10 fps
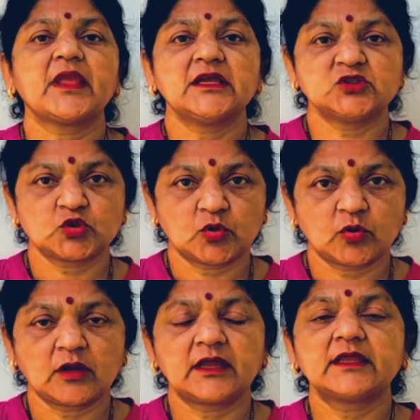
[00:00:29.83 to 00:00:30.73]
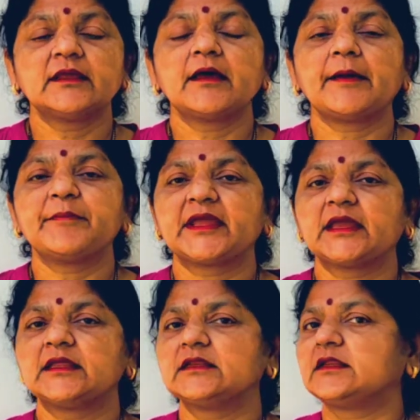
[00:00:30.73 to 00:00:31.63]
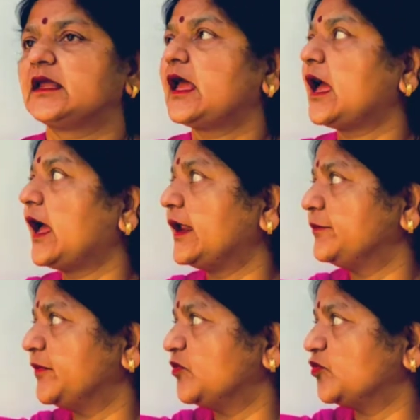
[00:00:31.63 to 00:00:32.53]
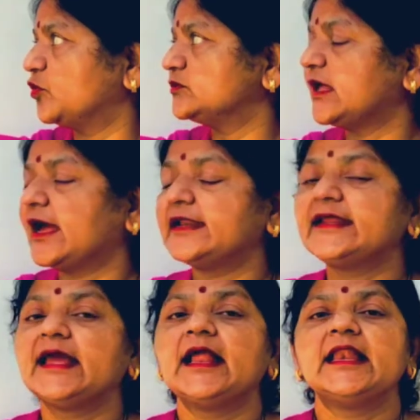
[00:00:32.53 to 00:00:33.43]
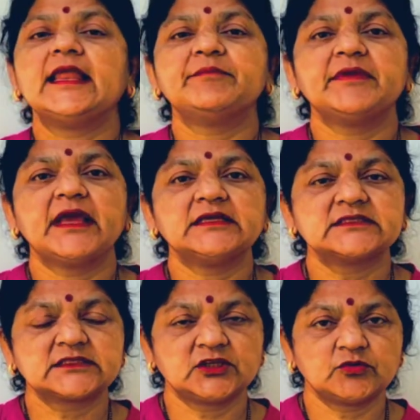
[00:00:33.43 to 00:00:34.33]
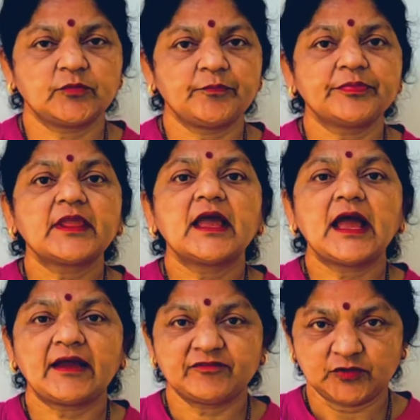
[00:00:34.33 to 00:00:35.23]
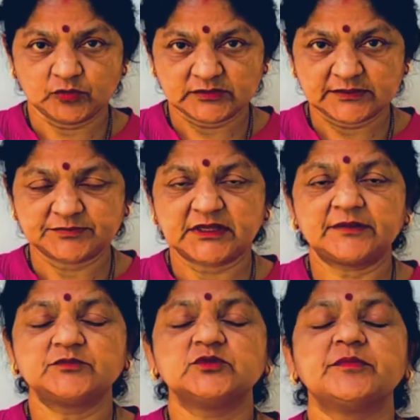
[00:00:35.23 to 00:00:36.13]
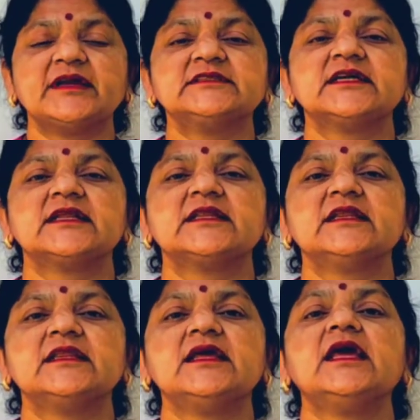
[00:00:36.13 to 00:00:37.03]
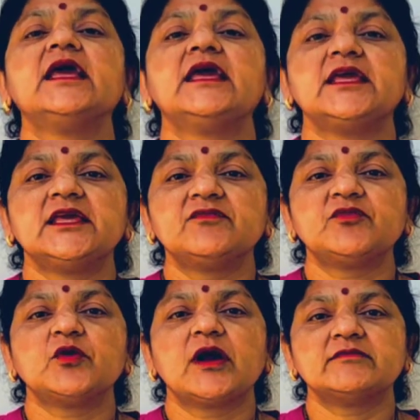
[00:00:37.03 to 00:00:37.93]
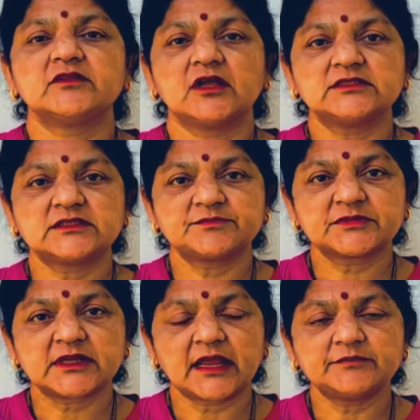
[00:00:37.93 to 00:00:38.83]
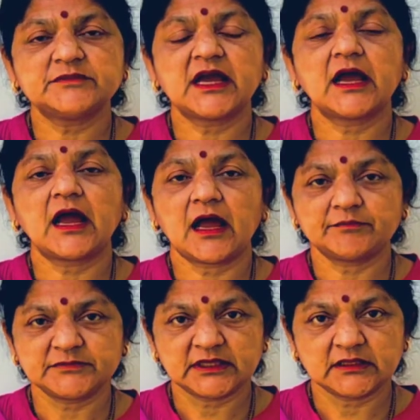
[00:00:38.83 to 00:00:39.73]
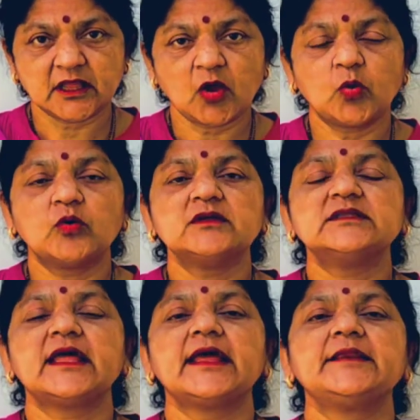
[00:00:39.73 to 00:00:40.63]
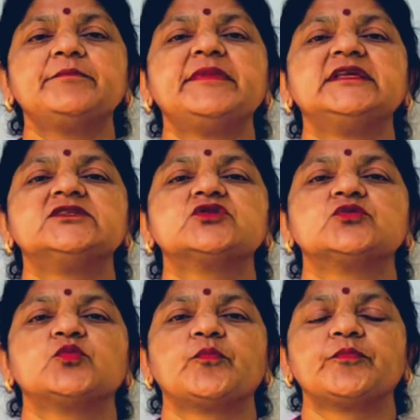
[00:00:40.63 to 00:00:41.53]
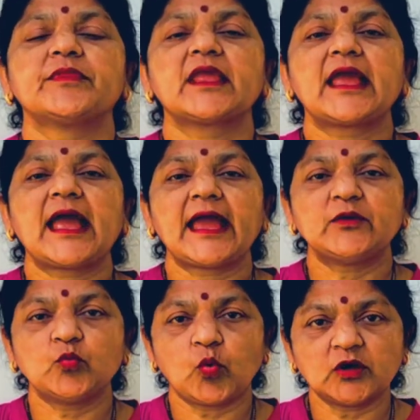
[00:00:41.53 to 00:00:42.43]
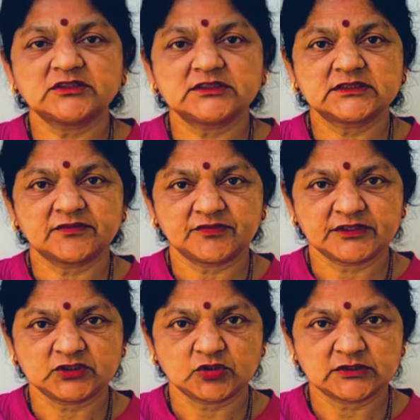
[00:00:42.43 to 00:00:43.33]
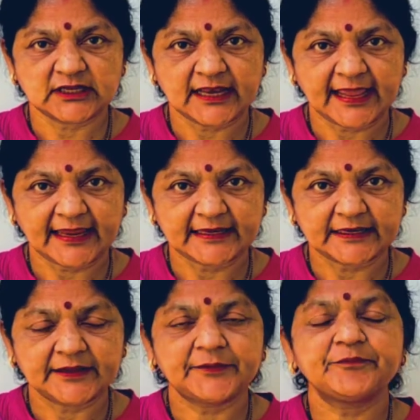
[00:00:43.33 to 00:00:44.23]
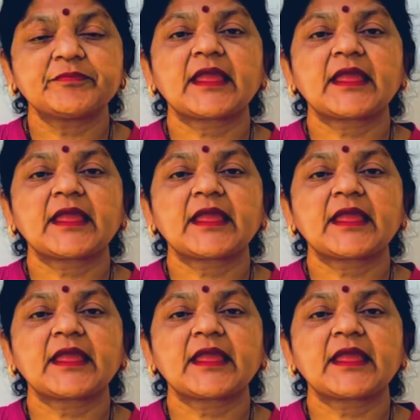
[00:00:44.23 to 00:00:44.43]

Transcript: So here I begin. And before that, let me ask you, have you subscribed to my channel? If you have not subscribed up till now, then please do. And watch the video till end.